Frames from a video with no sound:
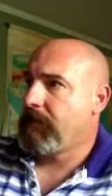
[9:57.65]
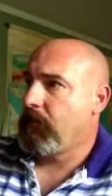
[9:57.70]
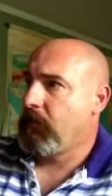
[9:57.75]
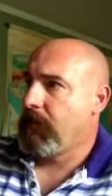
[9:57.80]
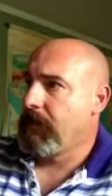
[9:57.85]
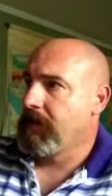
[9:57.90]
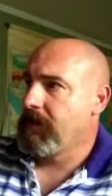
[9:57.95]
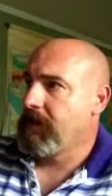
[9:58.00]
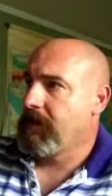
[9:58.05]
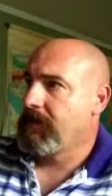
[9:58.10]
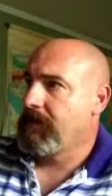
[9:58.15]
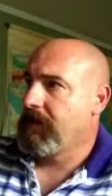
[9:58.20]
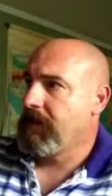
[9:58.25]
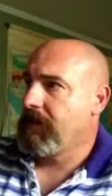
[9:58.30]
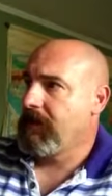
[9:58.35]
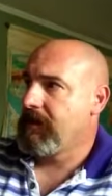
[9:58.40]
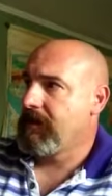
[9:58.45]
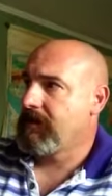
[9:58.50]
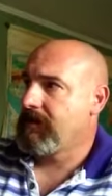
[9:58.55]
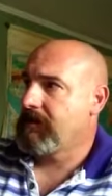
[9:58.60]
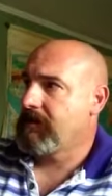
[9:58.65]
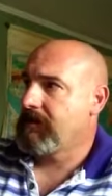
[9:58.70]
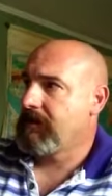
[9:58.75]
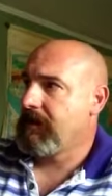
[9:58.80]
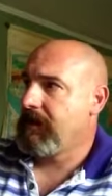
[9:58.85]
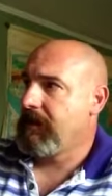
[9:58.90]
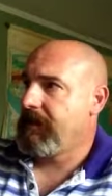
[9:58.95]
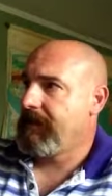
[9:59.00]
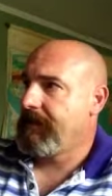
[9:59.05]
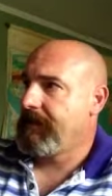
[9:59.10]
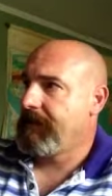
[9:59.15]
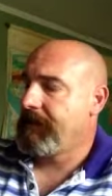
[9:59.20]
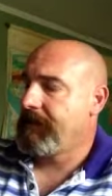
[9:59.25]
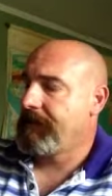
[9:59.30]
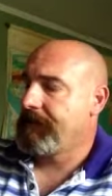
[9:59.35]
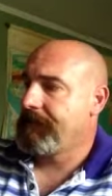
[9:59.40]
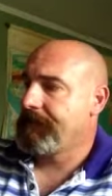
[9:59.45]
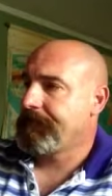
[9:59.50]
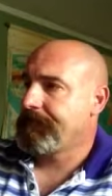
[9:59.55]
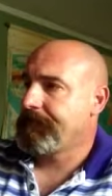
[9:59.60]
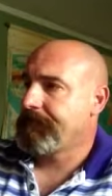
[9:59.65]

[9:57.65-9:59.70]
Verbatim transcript: one of the things um,